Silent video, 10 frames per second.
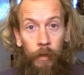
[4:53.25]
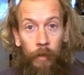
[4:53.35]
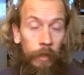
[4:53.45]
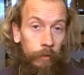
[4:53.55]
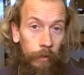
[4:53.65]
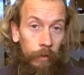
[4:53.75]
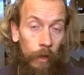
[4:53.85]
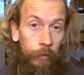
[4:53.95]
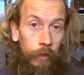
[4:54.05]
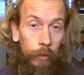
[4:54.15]
And this can
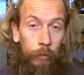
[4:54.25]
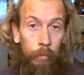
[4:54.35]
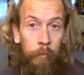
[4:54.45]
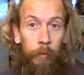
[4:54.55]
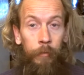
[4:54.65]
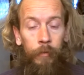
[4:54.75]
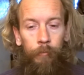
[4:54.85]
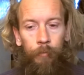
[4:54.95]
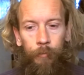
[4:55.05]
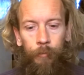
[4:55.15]
obviously cause problems.
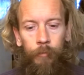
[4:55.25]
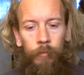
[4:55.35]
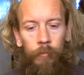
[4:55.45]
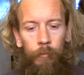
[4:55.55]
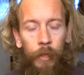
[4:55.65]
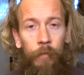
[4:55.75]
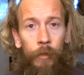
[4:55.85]
But